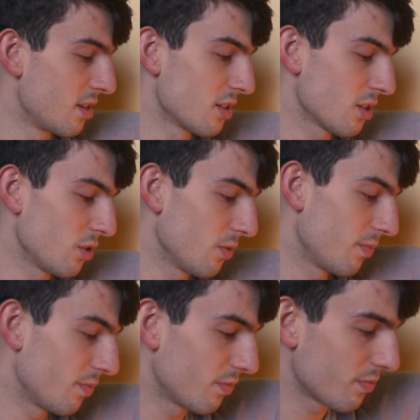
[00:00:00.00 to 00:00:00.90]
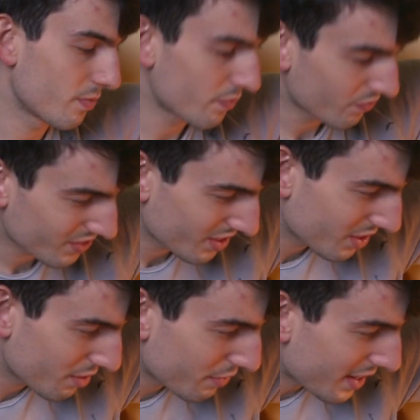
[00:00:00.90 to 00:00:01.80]
So the
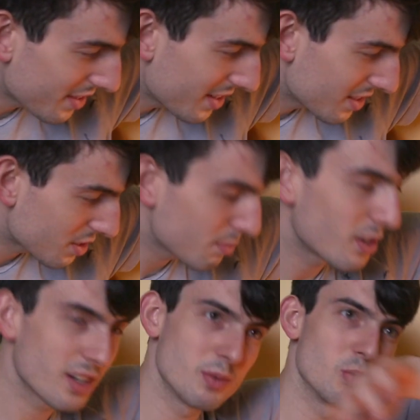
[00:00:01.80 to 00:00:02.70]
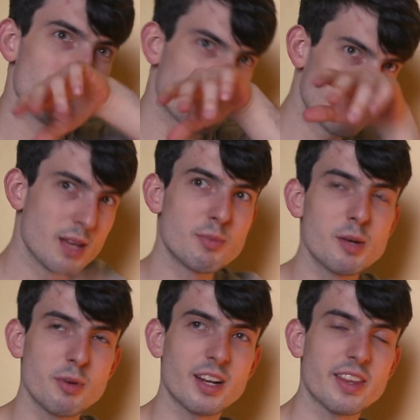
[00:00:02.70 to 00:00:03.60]
fact that it's sparkling water, it
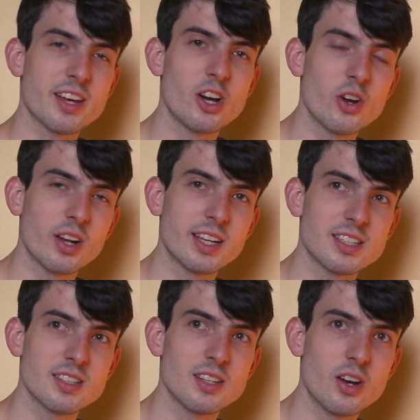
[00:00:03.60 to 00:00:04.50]
might be like that ugly